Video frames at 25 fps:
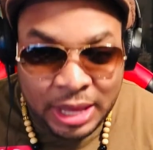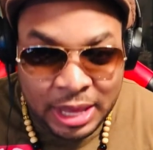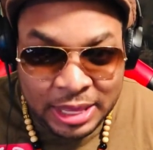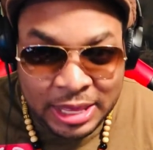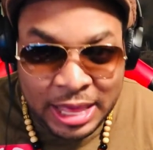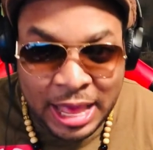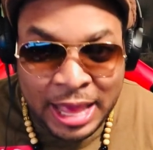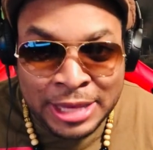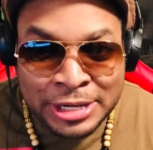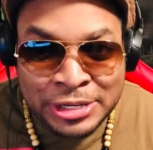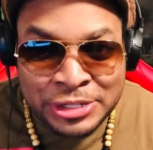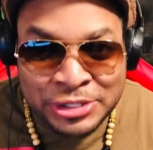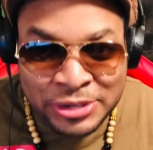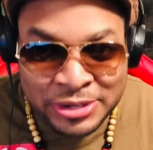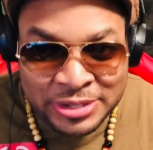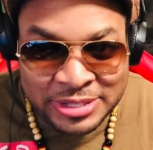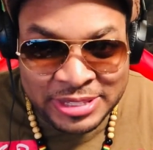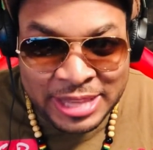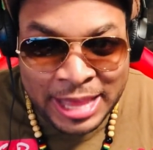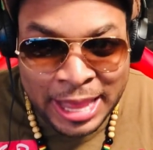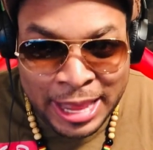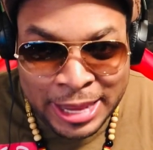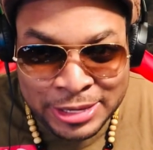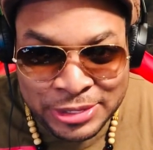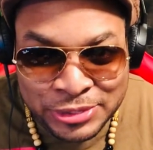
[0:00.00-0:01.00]
I just
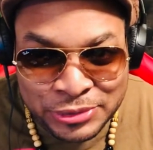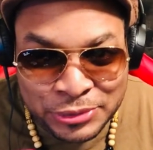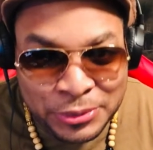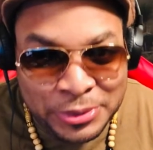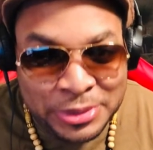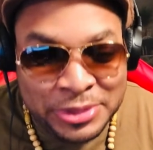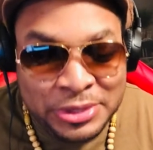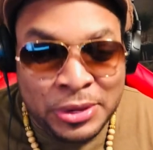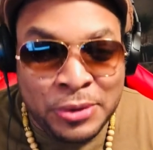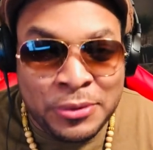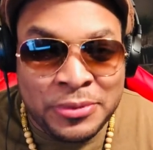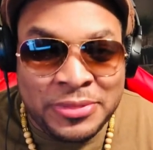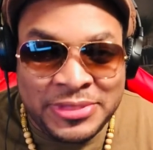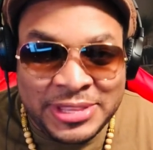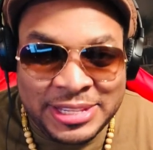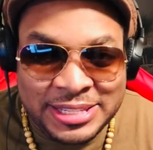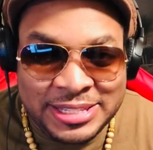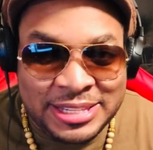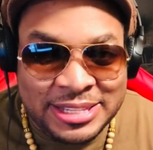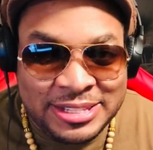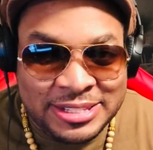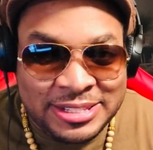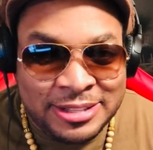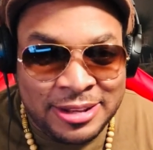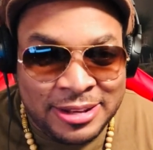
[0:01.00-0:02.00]
had to, now this
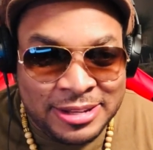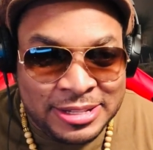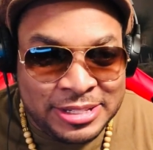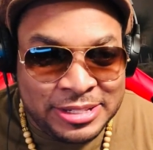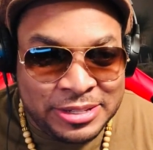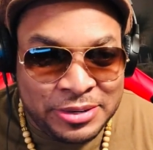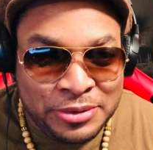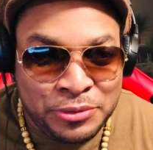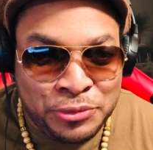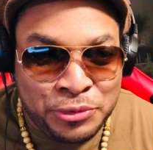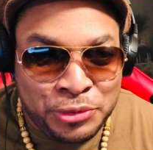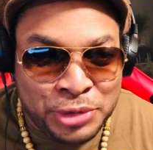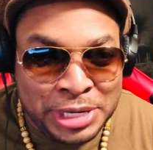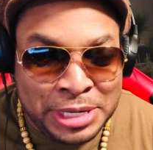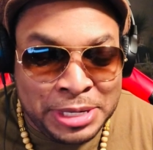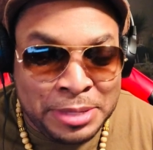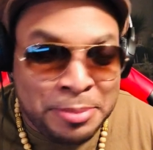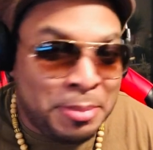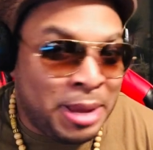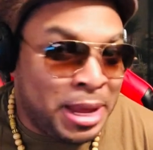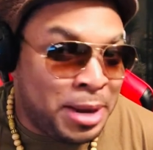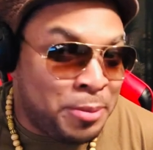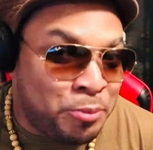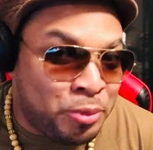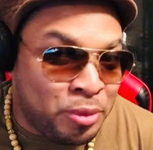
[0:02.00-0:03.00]
is not really
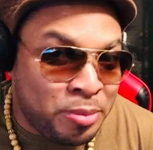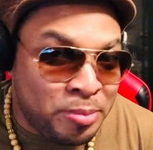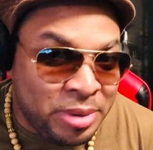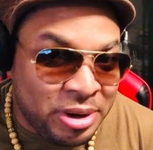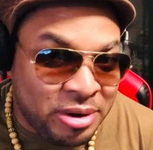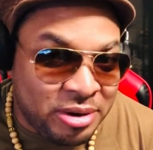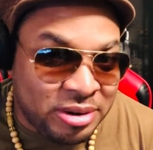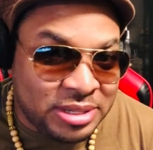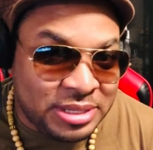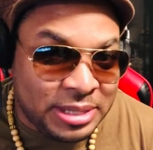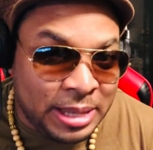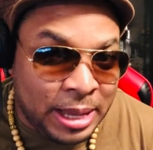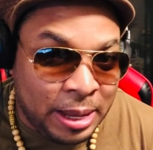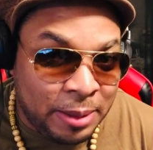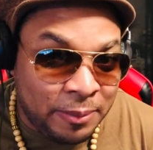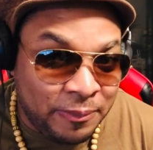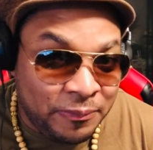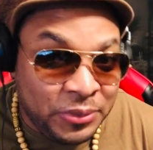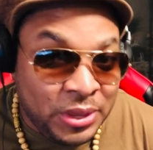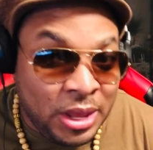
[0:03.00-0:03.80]
my premiere time